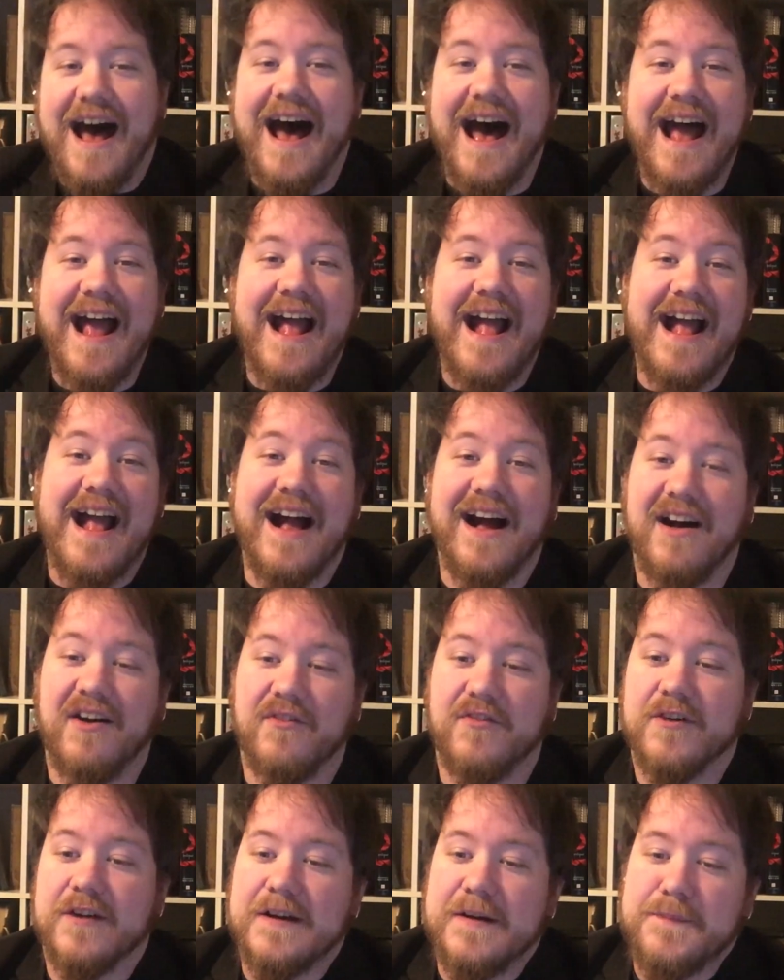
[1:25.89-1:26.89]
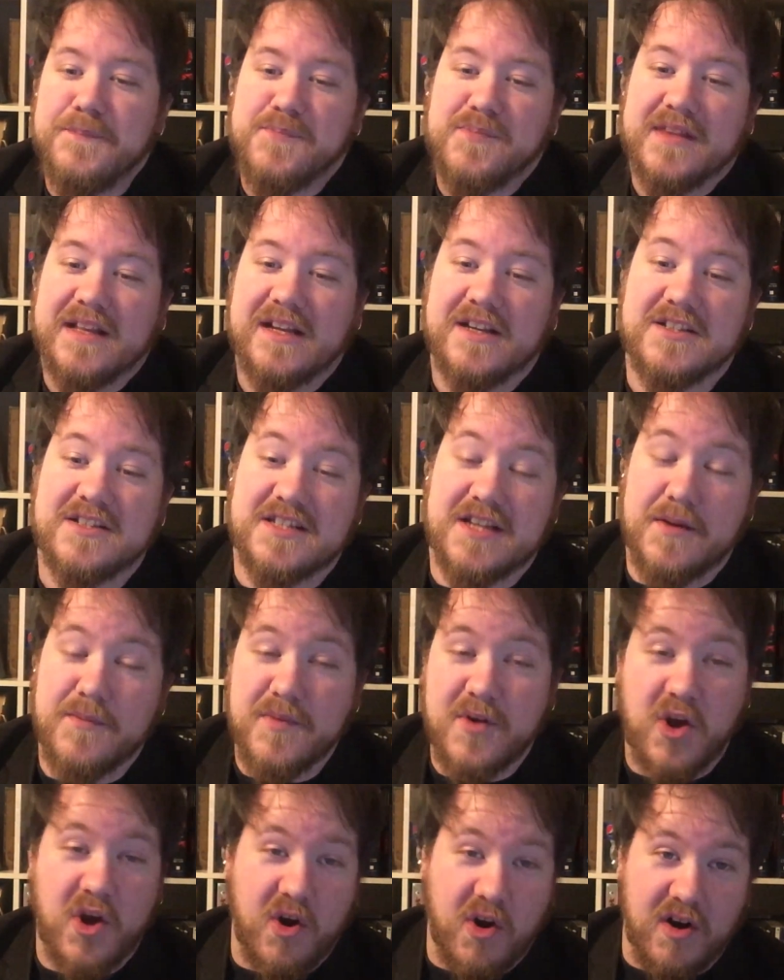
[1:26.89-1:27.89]
I have
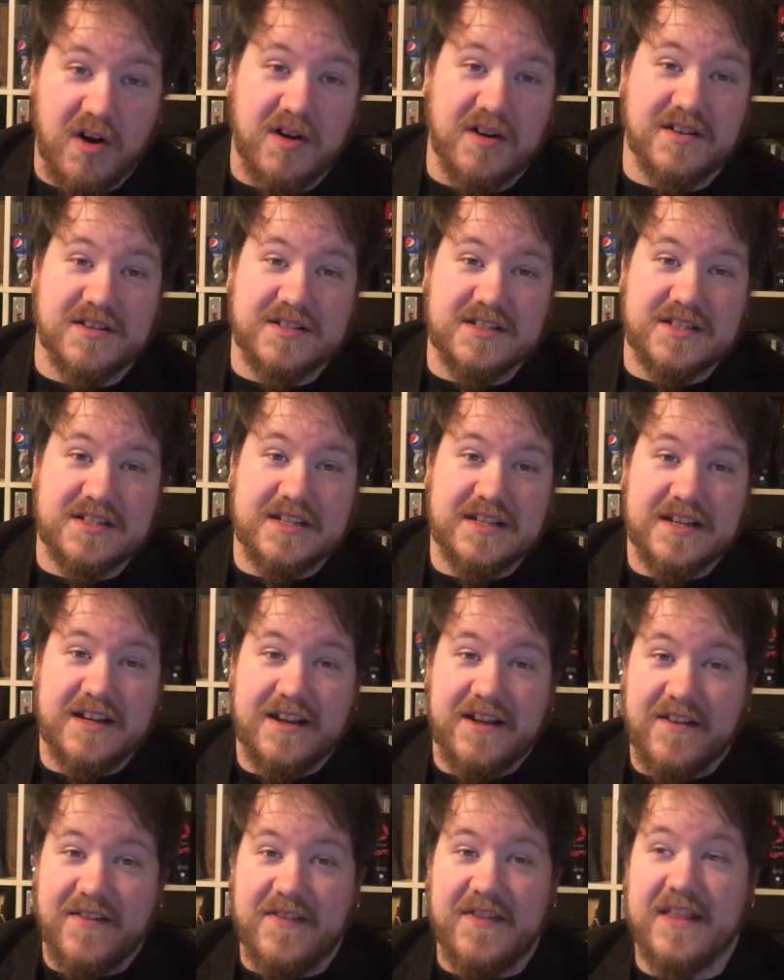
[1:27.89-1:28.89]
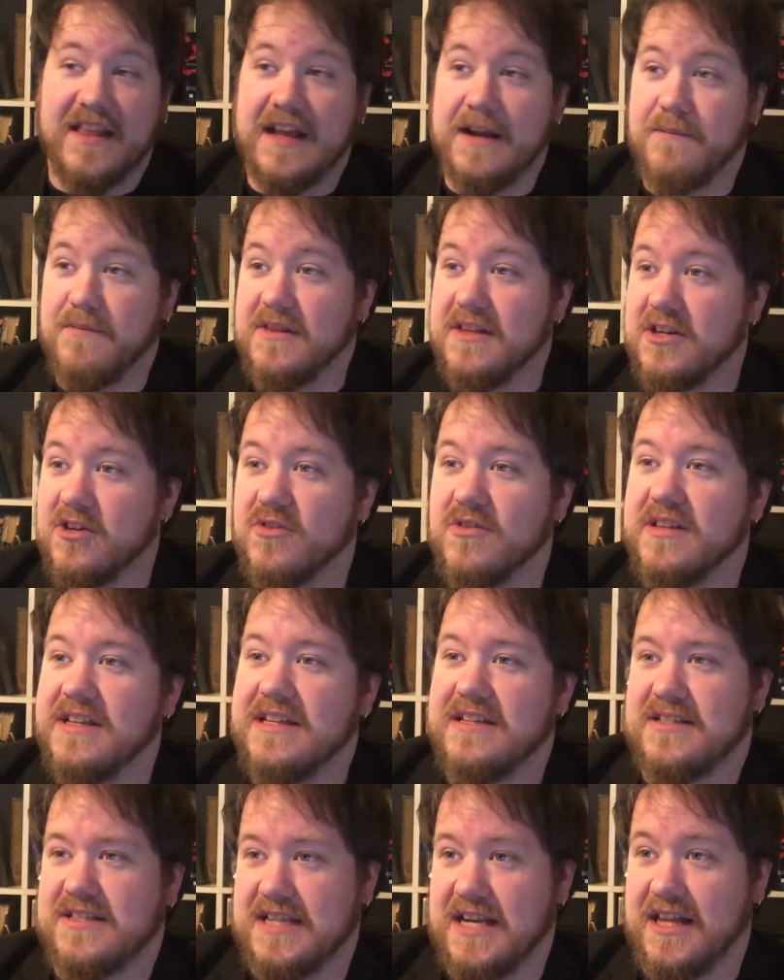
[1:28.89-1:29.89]
some cards that I'm
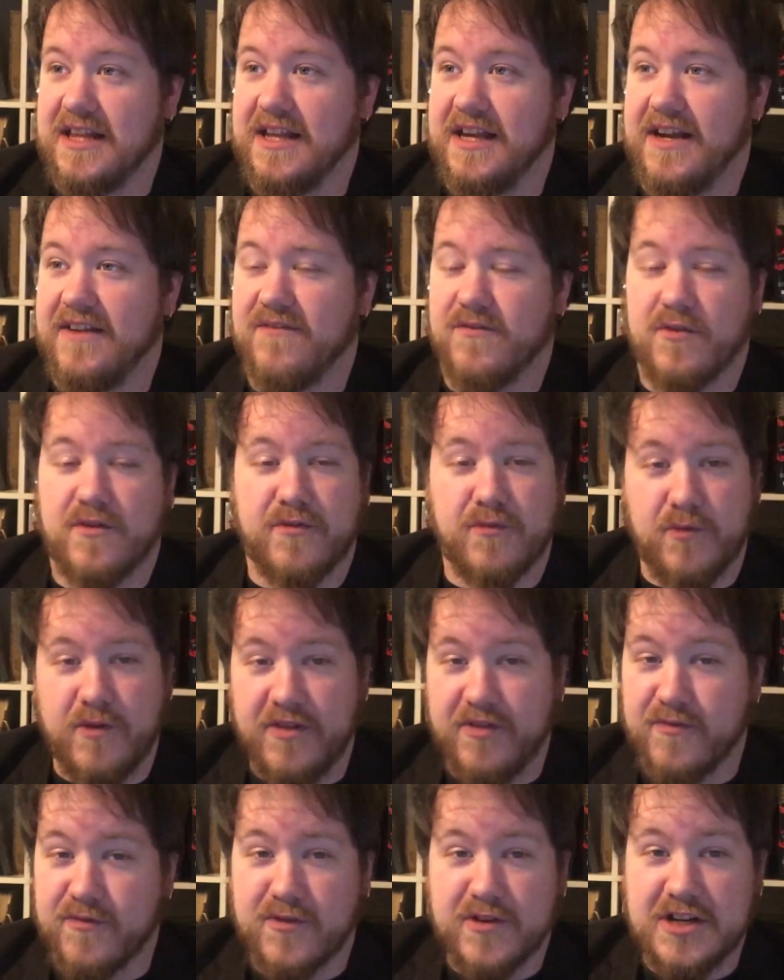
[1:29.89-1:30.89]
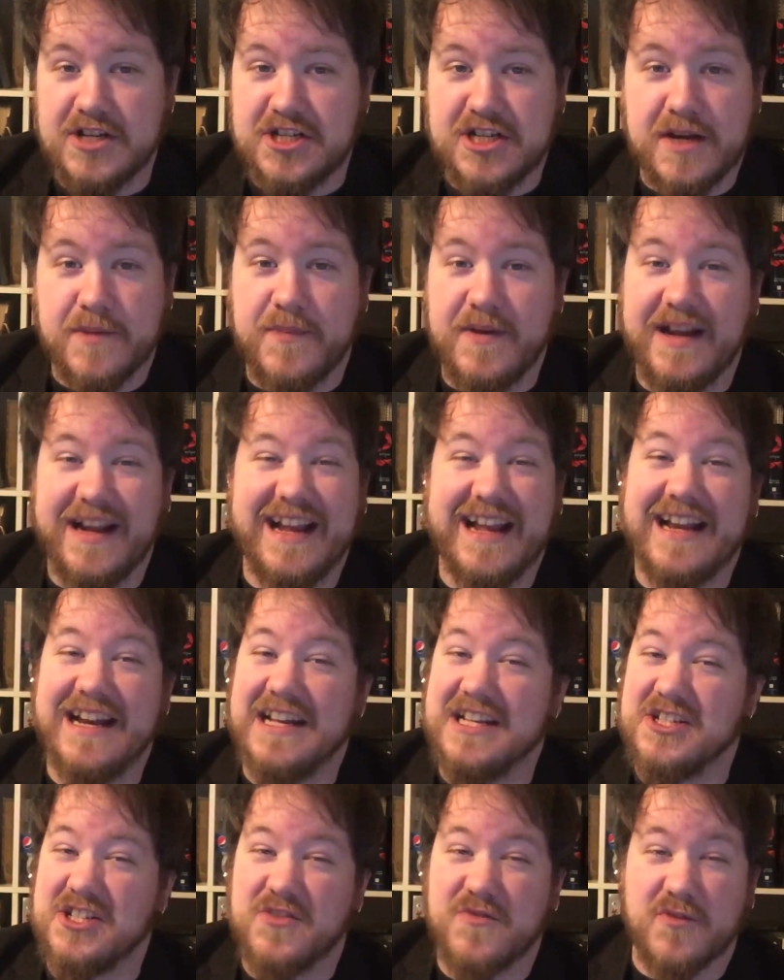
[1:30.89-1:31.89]
literally selling with free shipping, and
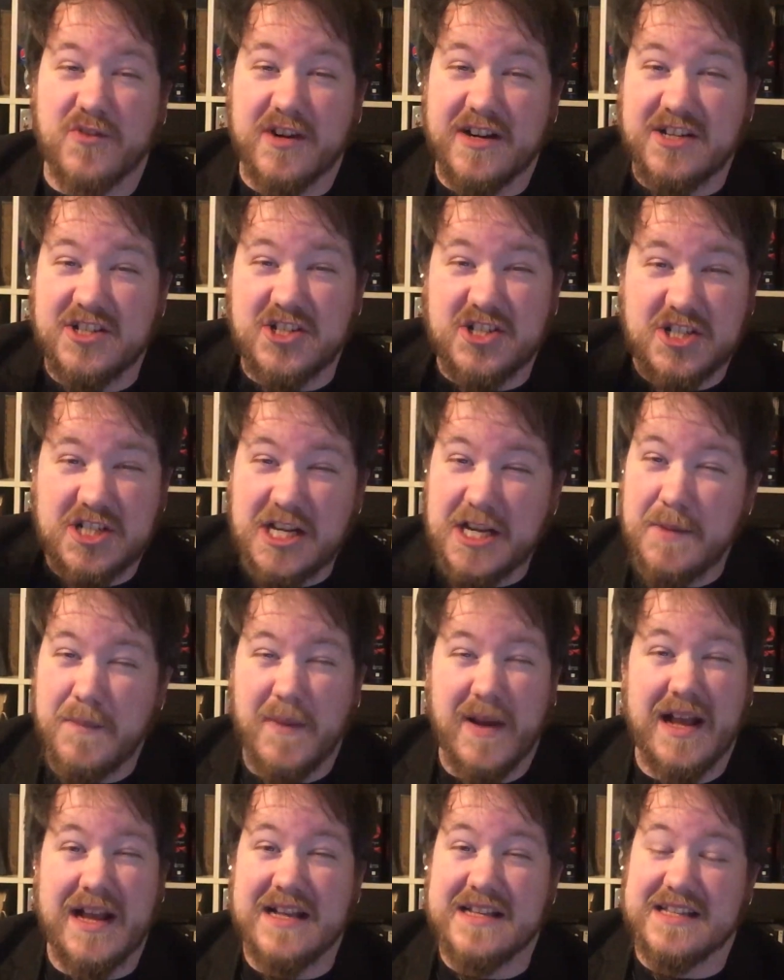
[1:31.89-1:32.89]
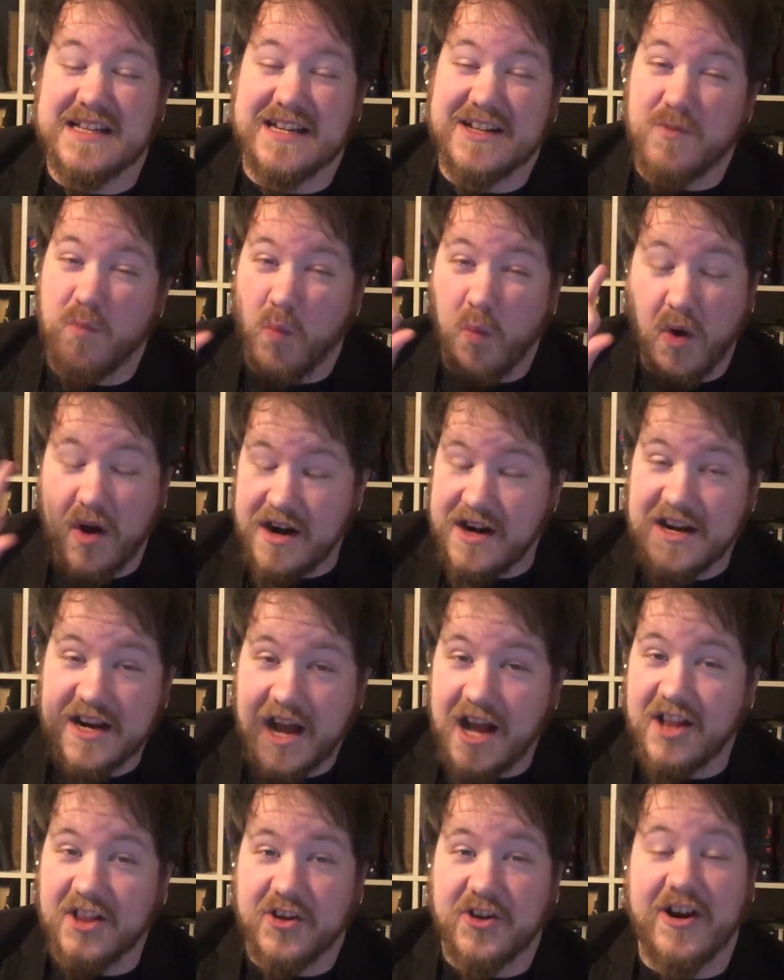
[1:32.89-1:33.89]
it's for as cheap as
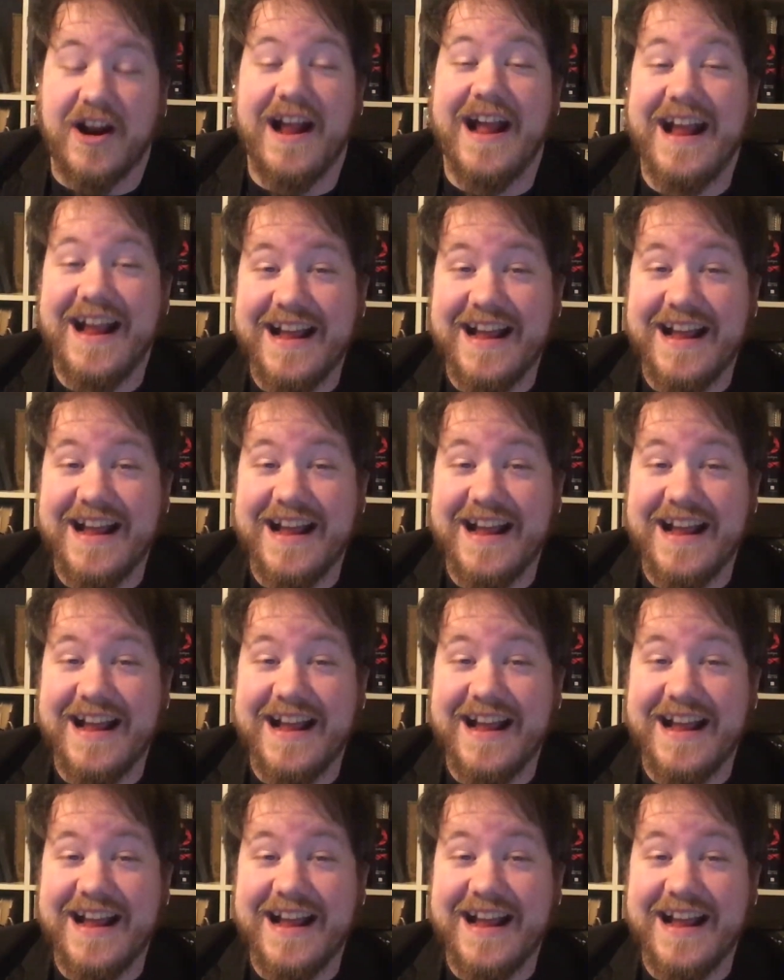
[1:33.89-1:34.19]
$1.